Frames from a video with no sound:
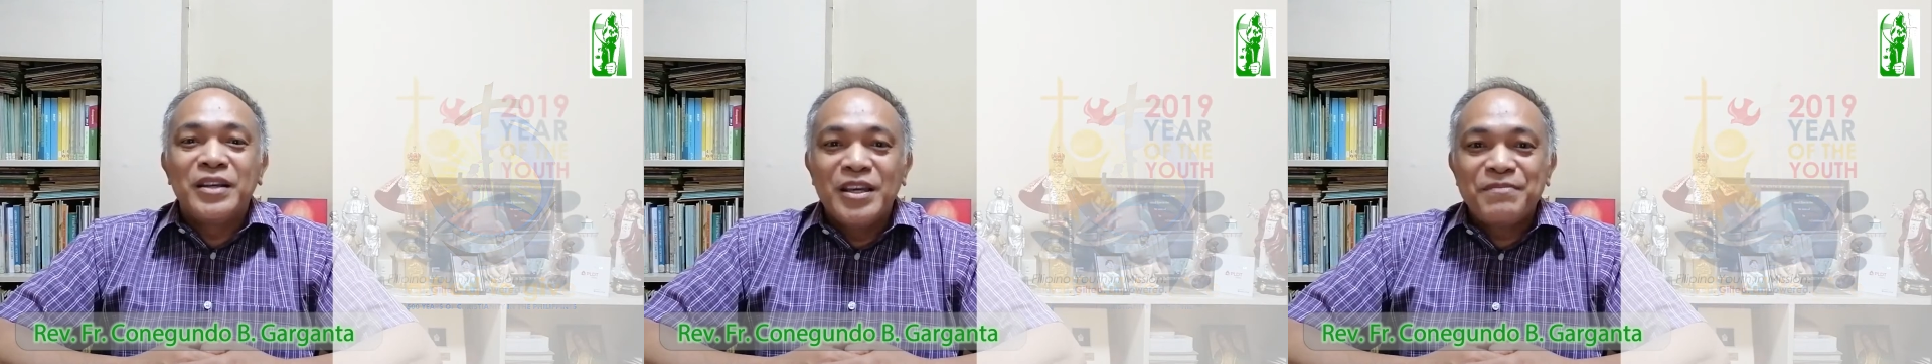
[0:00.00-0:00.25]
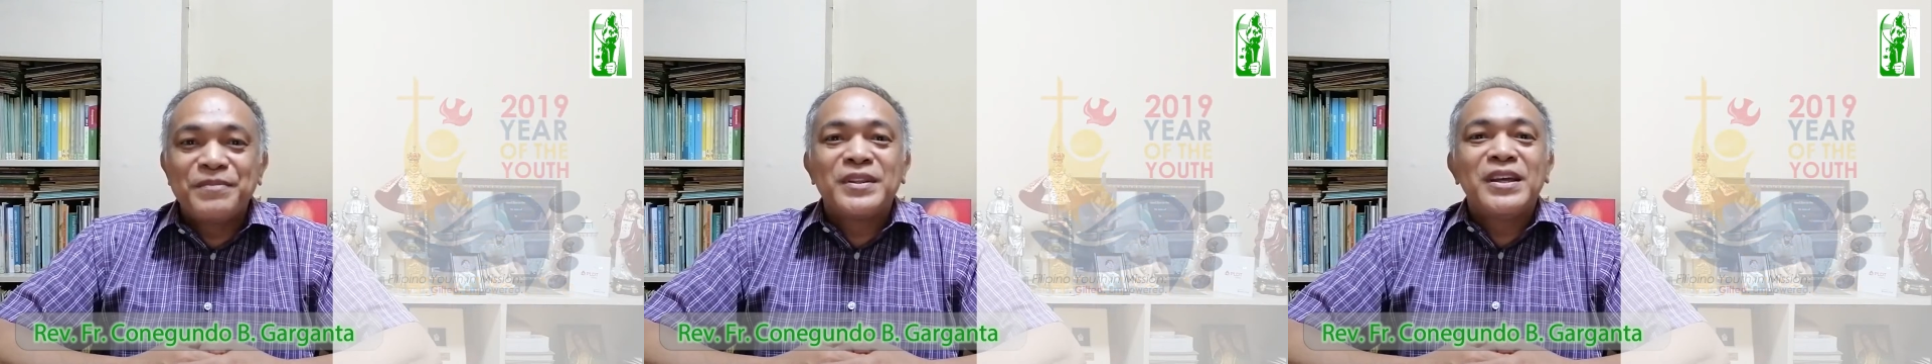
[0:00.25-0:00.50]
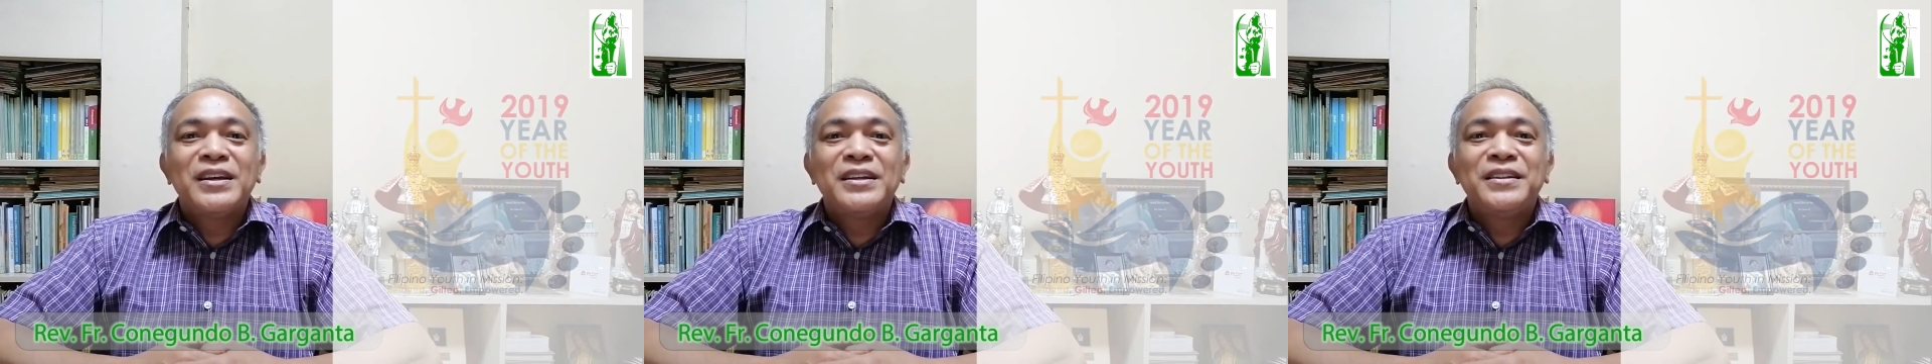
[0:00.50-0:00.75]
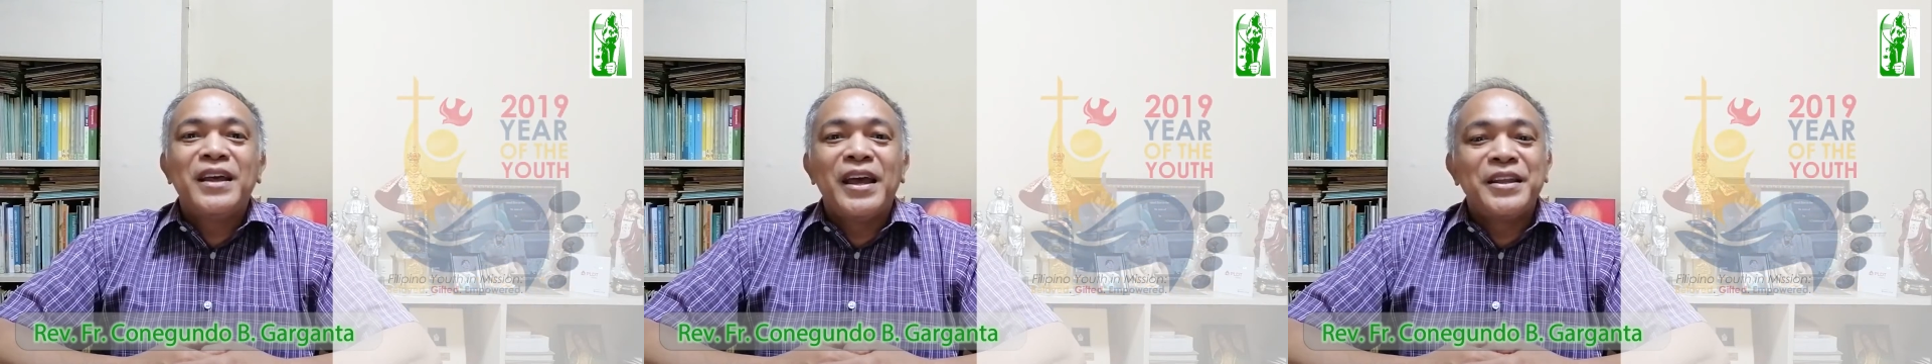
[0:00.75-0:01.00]

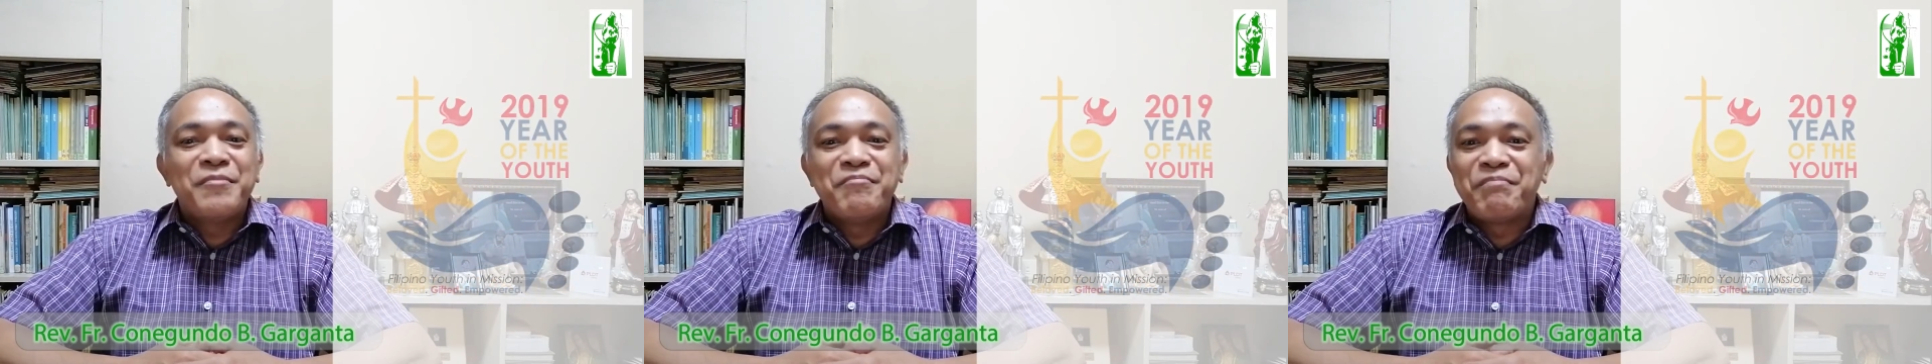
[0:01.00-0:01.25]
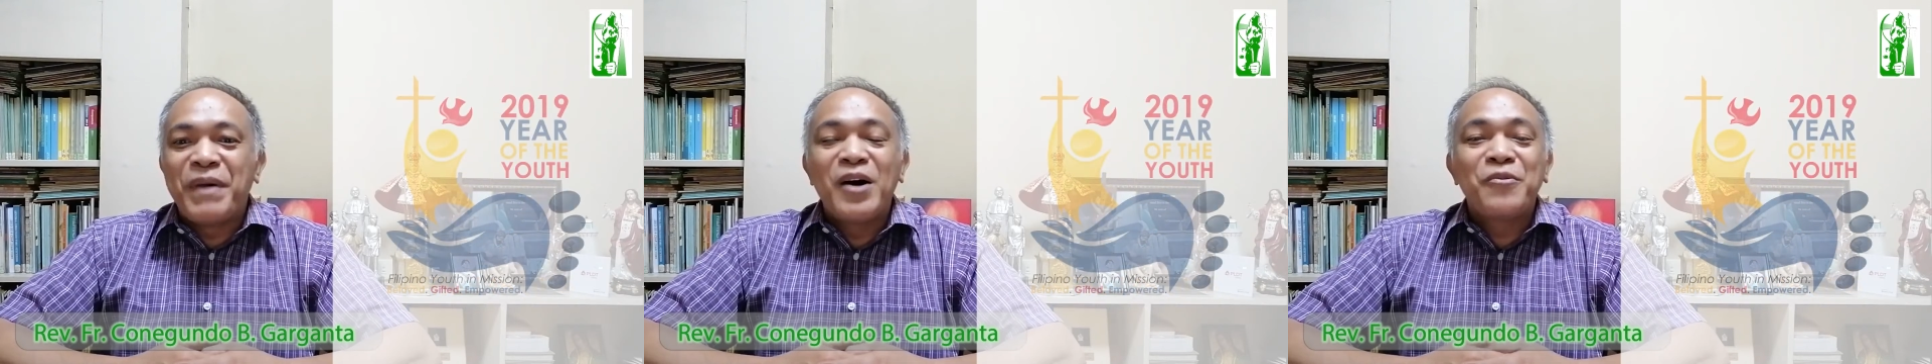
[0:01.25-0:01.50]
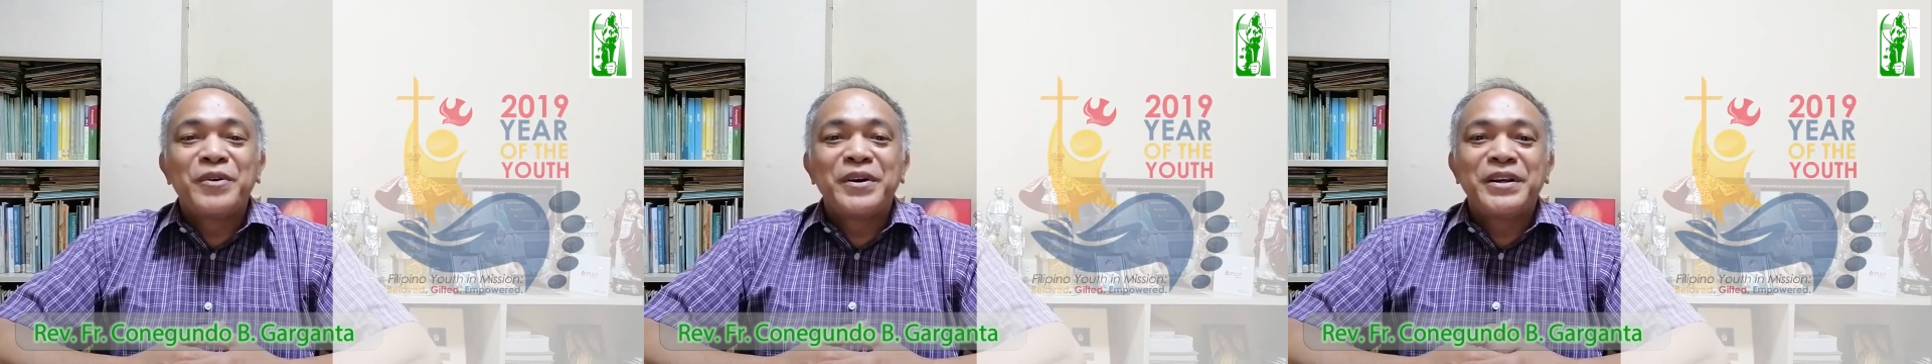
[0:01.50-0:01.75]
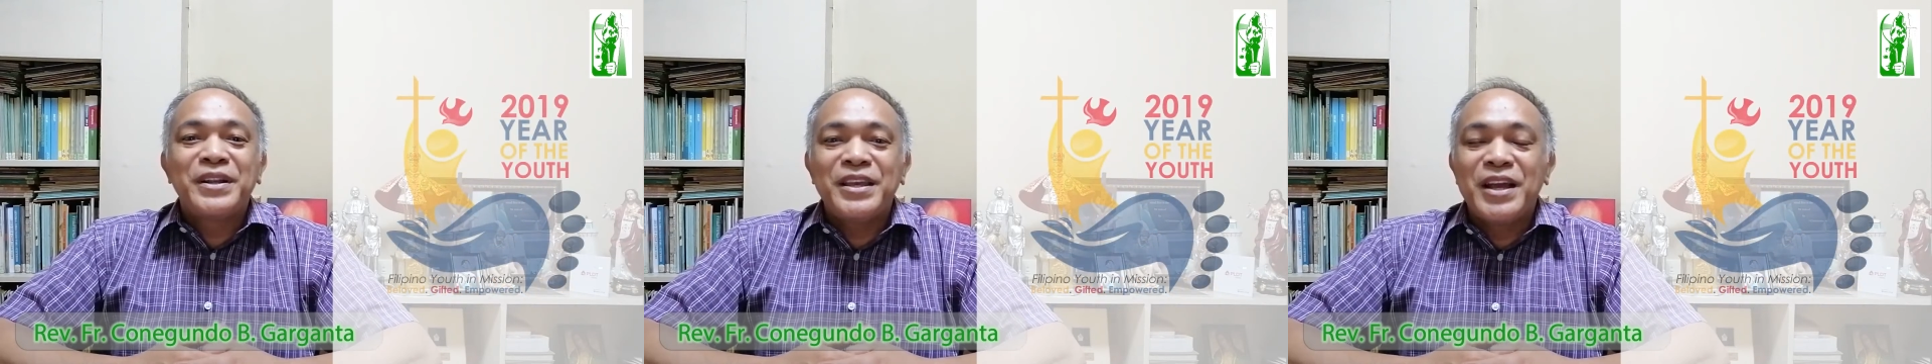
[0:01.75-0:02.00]
gifted, and
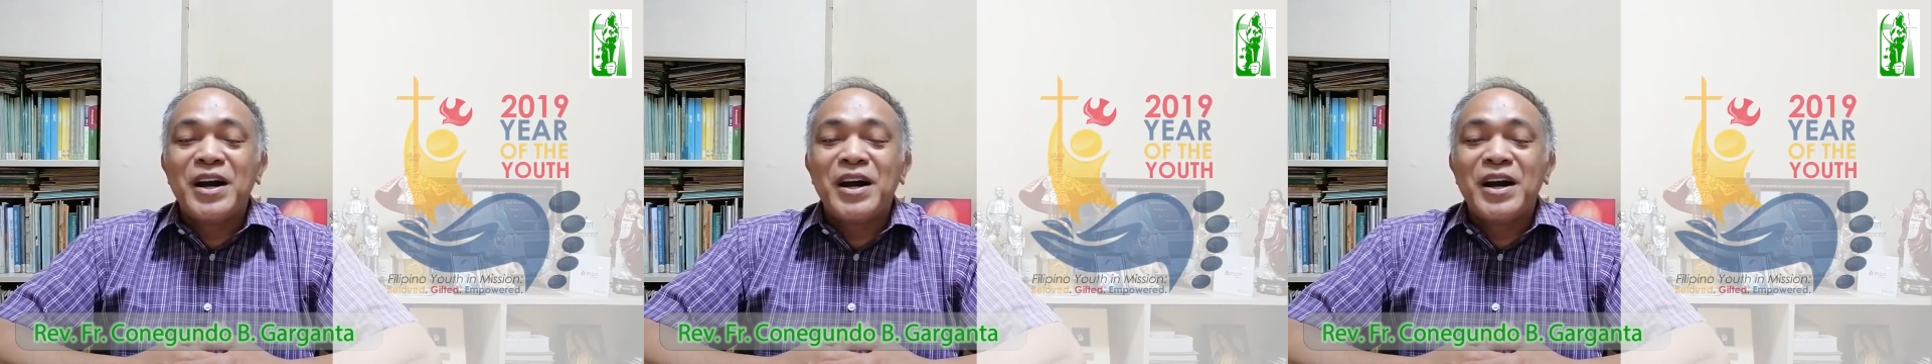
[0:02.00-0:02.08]
empowered